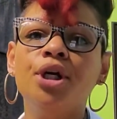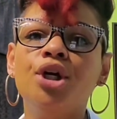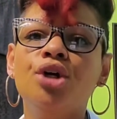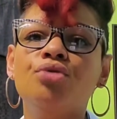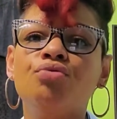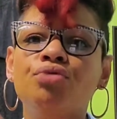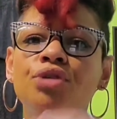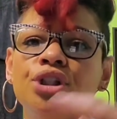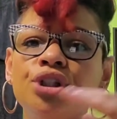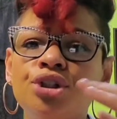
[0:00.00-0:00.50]

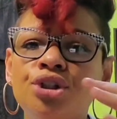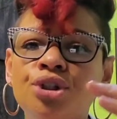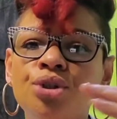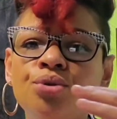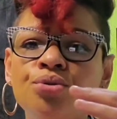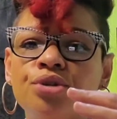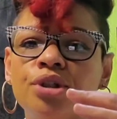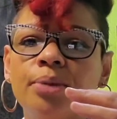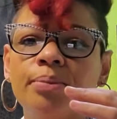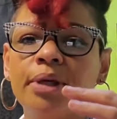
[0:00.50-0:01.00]
reduce
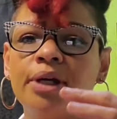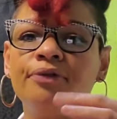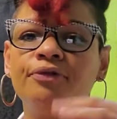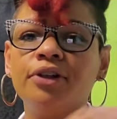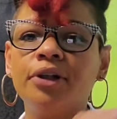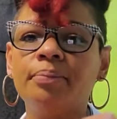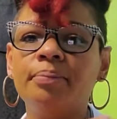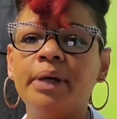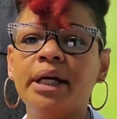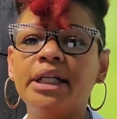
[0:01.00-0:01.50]
some
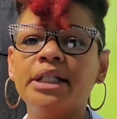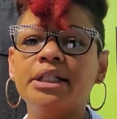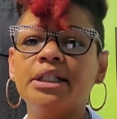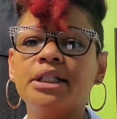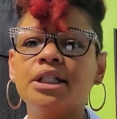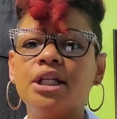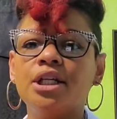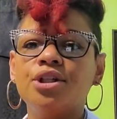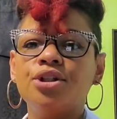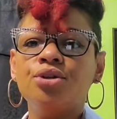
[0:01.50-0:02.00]
inflammation,
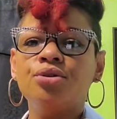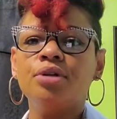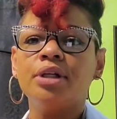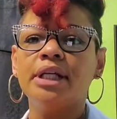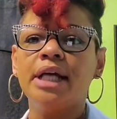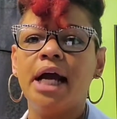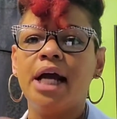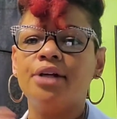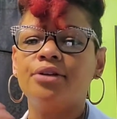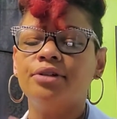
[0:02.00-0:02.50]
and you can
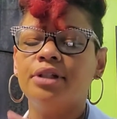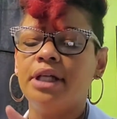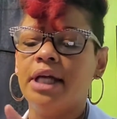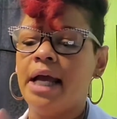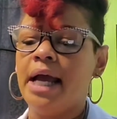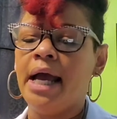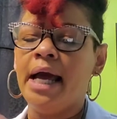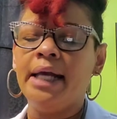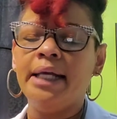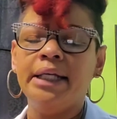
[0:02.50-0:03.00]
actually
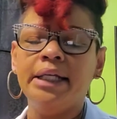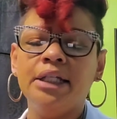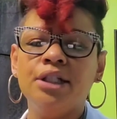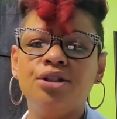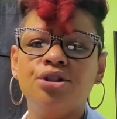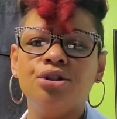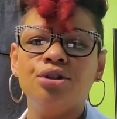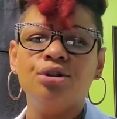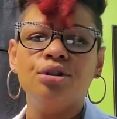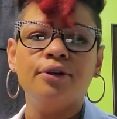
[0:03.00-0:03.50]
add it
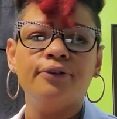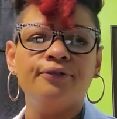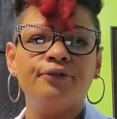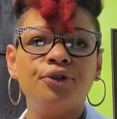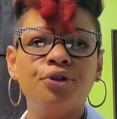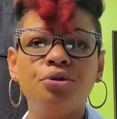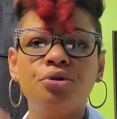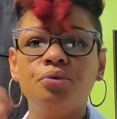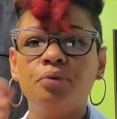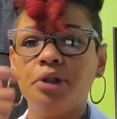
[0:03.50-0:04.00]
into your
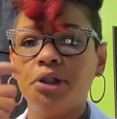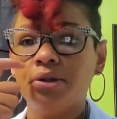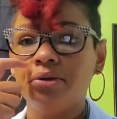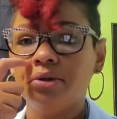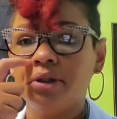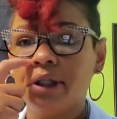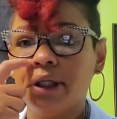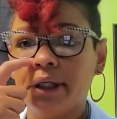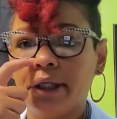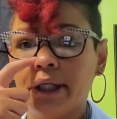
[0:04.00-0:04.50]
food when you
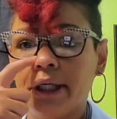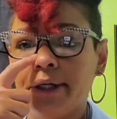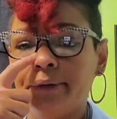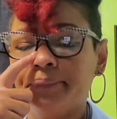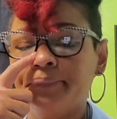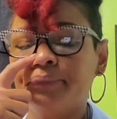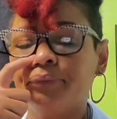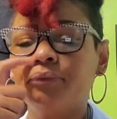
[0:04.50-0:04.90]
cook it,